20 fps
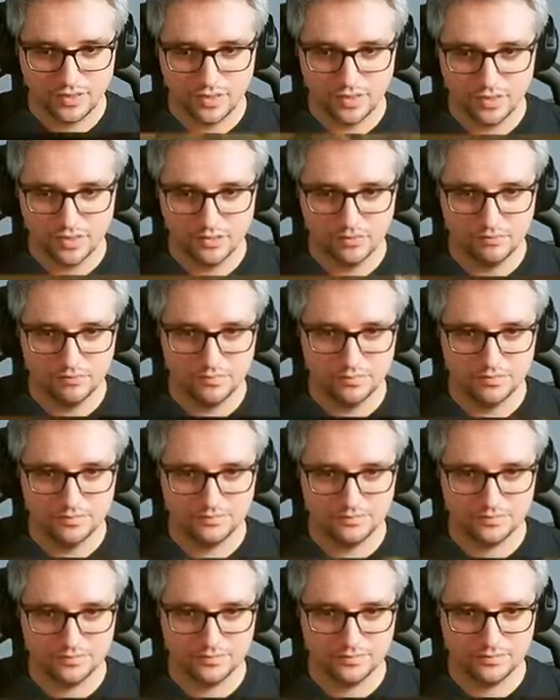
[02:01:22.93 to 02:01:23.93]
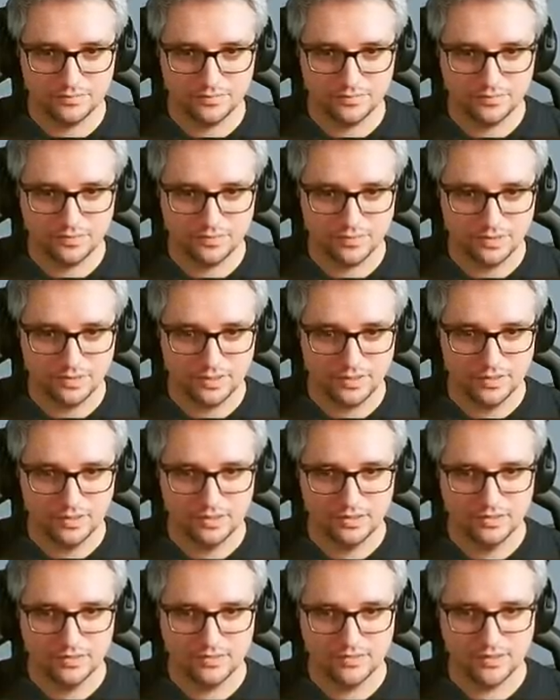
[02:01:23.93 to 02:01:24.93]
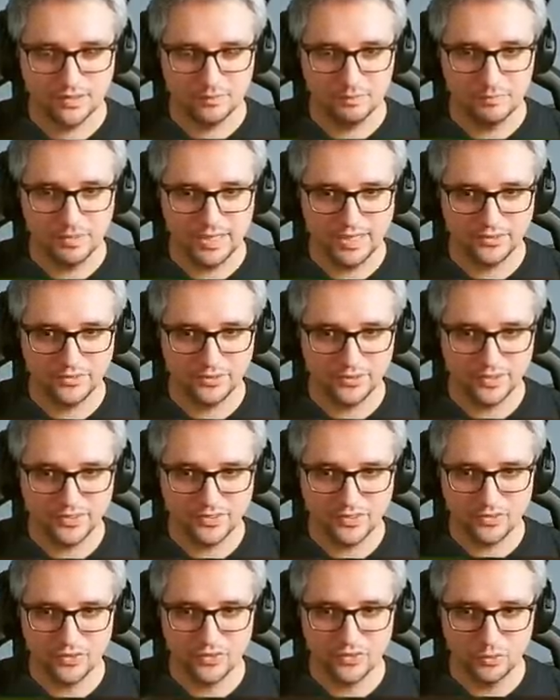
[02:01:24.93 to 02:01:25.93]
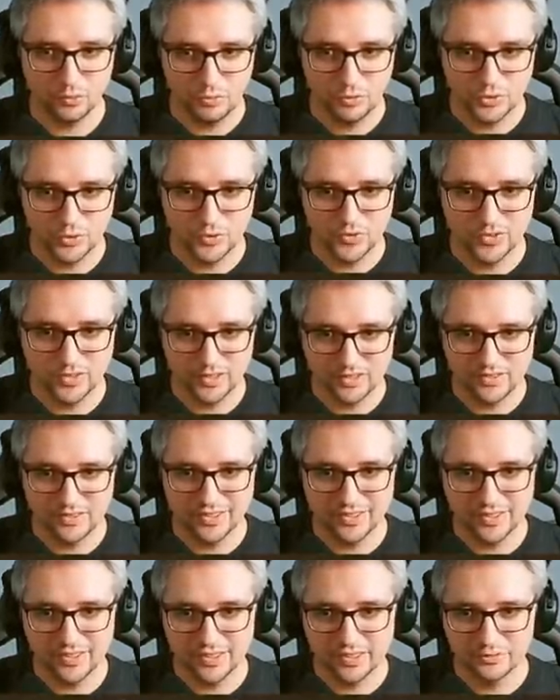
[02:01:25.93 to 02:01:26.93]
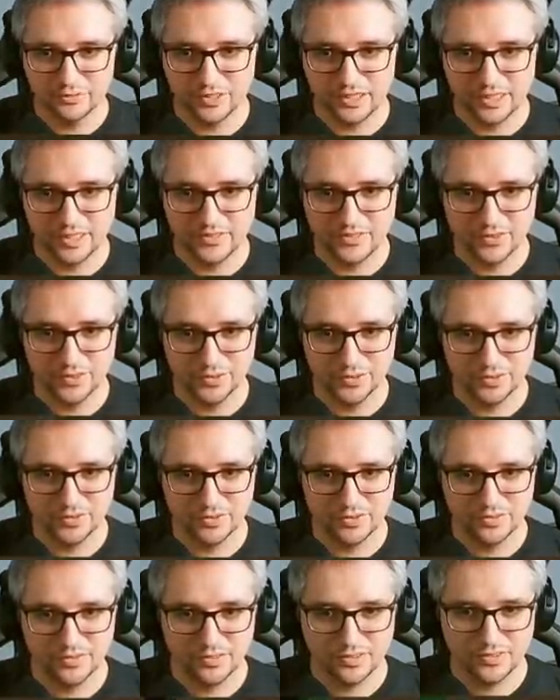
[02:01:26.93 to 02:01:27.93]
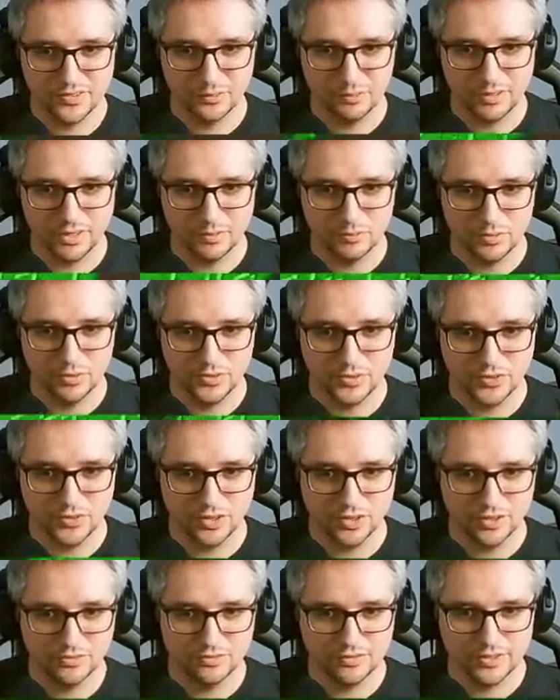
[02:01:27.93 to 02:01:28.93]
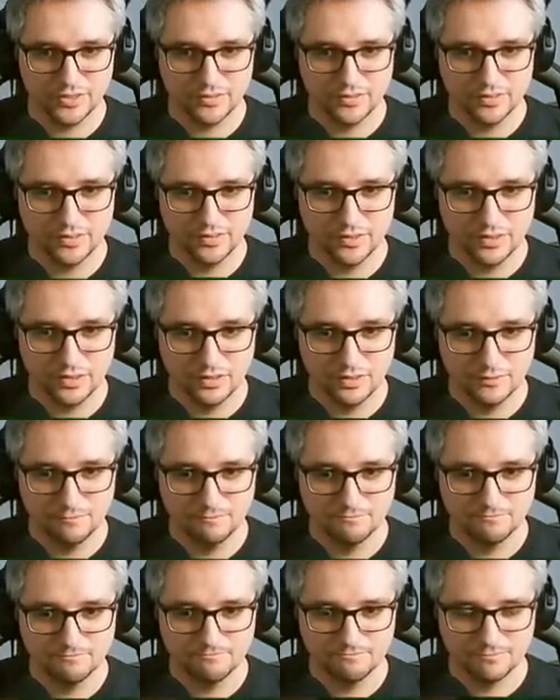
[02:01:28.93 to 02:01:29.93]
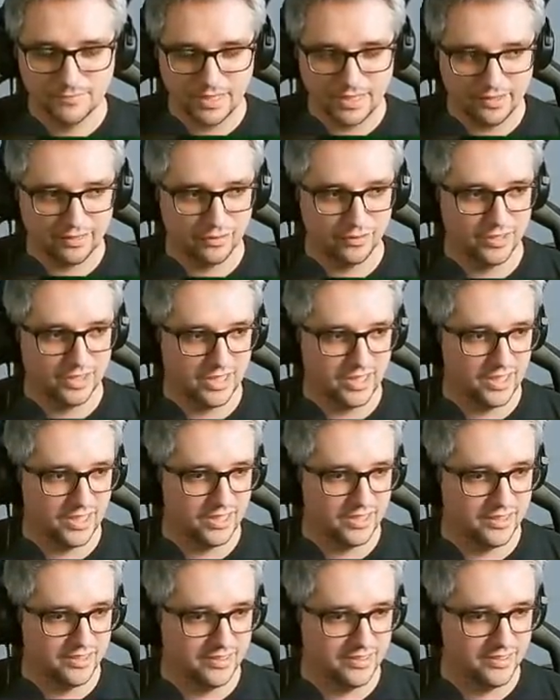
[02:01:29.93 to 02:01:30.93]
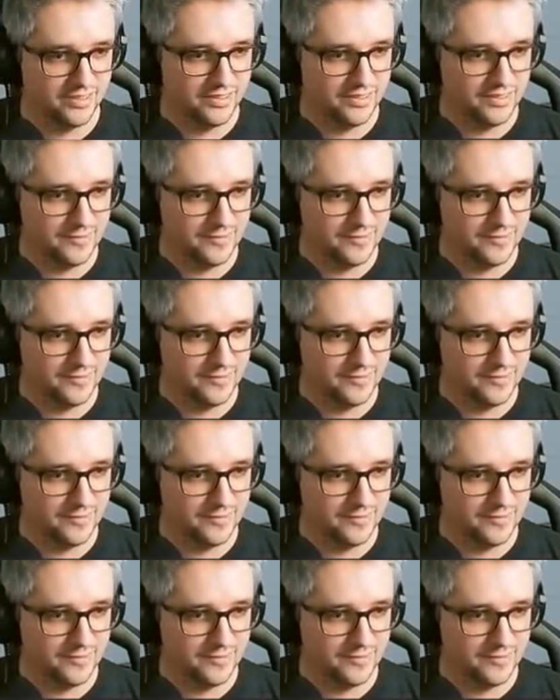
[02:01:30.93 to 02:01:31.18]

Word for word: Um, let's get back to this because the music is hitting right, so let's make the most out of it. I thought I had it.